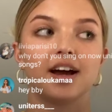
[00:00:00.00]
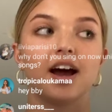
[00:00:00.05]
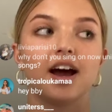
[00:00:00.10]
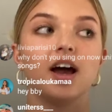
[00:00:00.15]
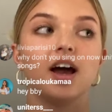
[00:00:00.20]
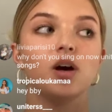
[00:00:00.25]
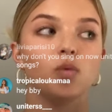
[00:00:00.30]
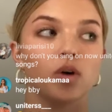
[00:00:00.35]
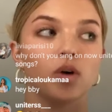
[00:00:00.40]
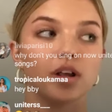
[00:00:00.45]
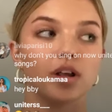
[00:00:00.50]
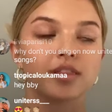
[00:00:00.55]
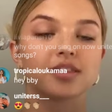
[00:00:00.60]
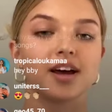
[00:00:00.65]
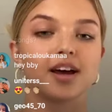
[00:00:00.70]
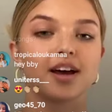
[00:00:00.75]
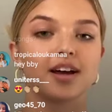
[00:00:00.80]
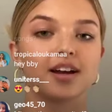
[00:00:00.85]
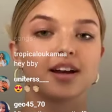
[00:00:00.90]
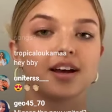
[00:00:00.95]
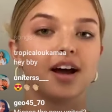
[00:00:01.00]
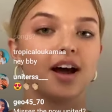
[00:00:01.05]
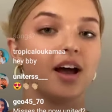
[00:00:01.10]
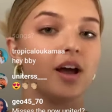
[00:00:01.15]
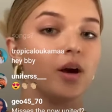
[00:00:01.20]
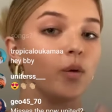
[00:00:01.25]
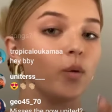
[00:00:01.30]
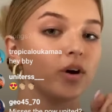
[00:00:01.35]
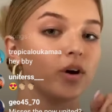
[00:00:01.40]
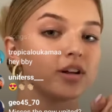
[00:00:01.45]
I want that.
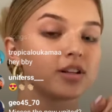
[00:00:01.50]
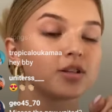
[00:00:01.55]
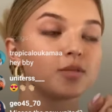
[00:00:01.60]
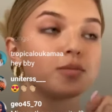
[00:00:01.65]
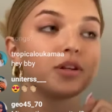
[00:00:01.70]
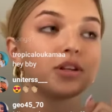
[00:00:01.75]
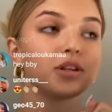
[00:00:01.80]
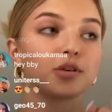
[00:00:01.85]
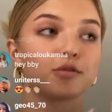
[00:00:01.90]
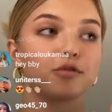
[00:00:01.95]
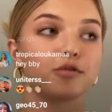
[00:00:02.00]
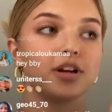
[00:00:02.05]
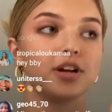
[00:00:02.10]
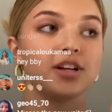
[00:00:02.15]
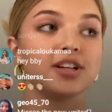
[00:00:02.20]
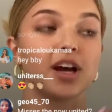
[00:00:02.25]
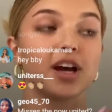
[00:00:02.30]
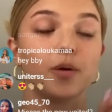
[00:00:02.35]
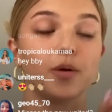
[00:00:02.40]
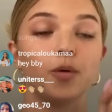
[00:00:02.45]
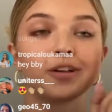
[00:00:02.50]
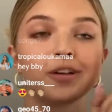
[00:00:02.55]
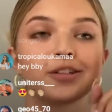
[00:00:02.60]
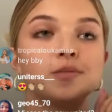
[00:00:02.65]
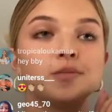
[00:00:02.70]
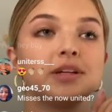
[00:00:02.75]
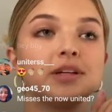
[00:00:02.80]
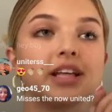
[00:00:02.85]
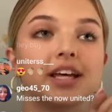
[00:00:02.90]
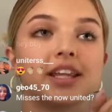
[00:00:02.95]
I want to be their friend. I want
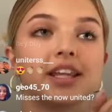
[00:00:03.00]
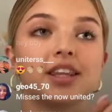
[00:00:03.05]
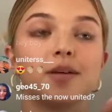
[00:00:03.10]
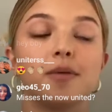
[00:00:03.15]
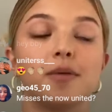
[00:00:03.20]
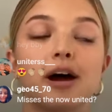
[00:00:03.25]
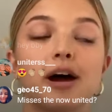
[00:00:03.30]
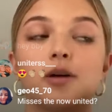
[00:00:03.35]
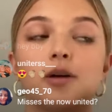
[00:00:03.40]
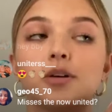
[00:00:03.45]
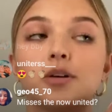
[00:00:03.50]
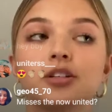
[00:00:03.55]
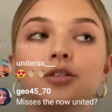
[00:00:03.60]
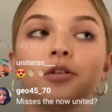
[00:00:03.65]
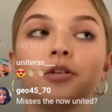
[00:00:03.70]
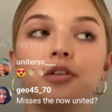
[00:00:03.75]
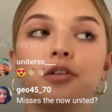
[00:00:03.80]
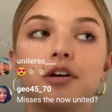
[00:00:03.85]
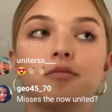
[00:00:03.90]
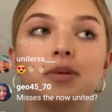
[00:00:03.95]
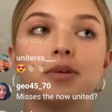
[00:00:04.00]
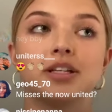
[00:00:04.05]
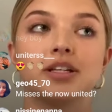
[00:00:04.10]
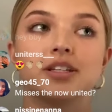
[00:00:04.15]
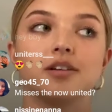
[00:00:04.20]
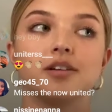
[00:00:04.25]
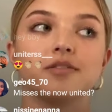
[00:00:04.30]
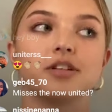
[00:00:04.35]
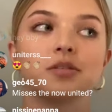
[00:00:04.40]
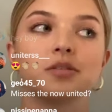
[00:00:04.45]
to be like them. I want to love
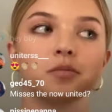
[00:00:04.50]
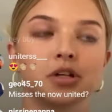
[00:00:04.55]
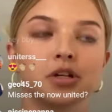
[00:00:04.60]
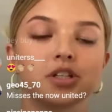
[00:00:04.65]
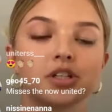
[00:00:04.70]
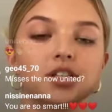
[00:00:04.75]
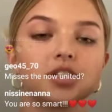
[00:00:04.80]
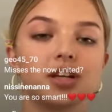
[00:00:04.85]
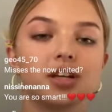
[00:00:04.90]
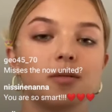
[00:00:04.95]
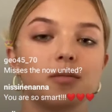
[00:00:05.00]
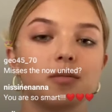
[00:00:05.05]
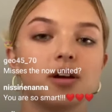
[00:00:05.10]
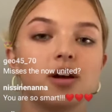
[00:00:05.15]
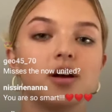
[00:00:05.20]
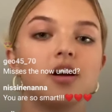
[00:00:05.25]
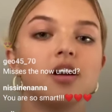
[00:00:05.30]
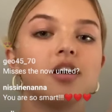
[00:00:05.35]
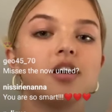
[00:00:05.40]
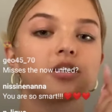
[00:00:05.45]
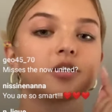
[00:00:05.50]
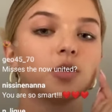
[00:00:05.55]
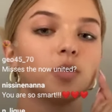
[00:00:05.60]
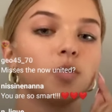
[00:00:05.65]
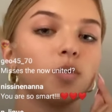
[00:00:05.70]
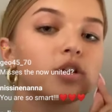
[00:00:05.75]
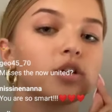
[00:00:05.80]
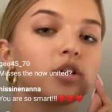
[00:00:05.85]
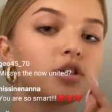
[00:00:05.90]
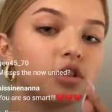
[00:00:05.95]
myself as much as them. So
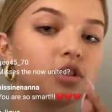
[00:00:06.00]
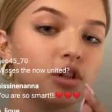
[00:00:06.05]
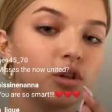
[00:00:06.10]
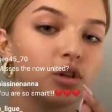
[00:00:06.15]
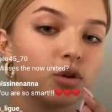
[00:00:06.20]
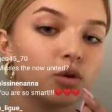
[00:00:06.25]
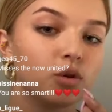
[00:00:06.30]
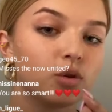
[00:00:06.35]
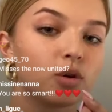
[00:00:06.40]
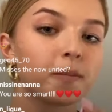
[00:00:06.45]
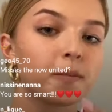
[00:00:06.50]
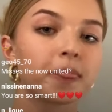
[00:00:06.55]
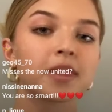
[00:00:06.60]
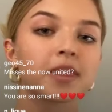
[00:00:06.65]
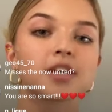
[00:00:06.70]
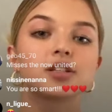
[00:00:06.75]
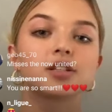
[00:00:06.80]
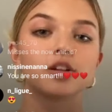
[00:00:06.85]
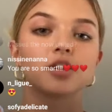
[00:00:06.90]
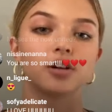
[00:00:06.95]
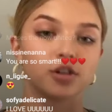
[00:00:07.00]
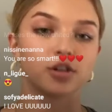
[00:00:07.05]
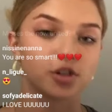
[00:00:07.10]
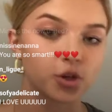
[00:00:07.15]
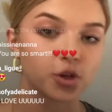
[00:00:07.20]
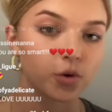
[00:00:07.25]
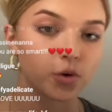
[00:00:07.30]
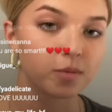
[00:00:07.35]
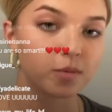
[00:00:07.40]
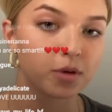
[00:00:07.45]
once you start
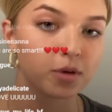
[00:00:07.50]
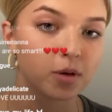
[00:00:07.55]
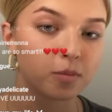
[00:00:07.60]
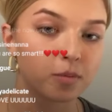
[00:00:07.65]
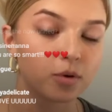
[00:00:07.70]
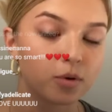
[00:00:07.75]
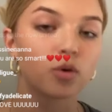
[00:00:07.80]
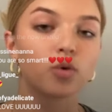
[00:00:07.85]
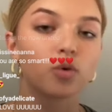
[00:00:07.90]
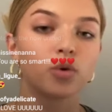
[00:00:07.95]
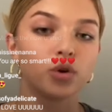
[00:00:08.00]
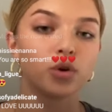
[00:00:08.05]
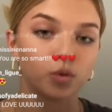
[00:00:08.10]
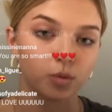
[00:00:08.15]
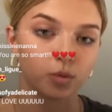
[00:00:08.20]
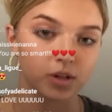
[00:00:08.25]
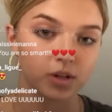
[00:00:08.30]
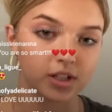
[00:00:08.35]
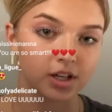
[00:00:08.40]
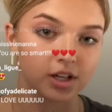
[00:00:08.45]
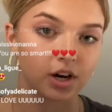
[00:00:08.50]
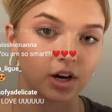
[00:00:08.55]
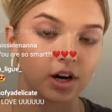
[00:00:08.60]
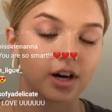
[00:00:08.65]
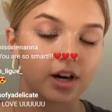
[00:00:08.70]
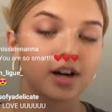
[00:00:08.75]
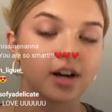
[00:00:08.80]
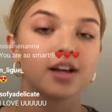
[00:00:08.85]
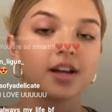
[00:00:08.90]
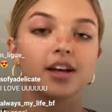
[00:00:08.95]
showing people who you really
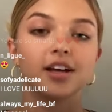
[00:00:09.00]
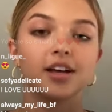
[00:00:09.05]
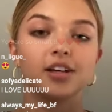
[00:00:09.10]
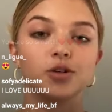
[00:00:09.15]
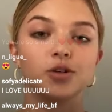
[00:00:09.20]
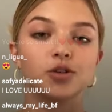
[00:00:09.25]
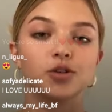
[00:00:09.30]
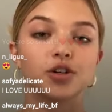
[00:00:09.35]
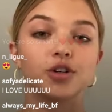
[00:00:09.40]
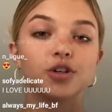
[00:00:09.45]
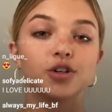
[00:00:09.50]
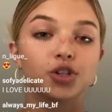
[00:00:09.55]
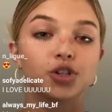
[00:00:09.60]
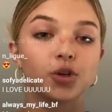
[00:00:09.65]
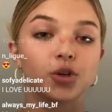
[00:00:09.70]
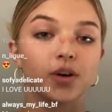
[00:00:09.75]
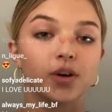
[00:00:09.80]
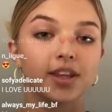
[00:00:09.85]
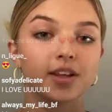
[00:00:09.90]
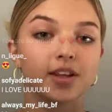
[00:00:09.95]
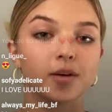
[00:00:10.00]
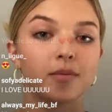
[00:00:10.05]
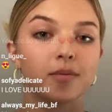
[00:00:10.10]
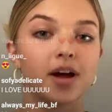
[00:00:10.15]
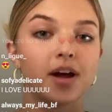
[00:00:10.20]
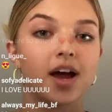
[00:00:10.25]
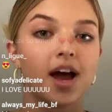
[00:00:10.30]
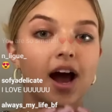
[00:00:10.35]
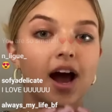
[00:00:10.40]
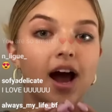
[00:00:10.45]
are, and you start showing them
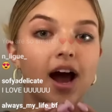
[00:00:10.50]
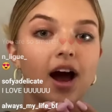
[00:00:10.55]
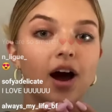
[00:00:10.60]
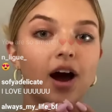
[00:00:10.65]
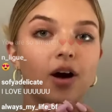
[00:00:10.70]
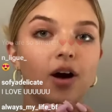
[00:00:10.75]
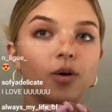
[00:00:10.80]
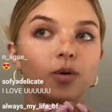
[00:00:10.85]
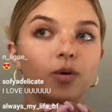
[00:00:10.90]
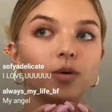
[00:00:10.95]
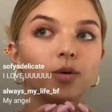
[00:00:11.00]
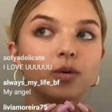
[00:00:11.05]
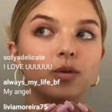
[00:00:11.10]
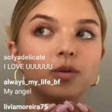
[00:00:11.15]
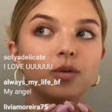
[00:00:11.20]
how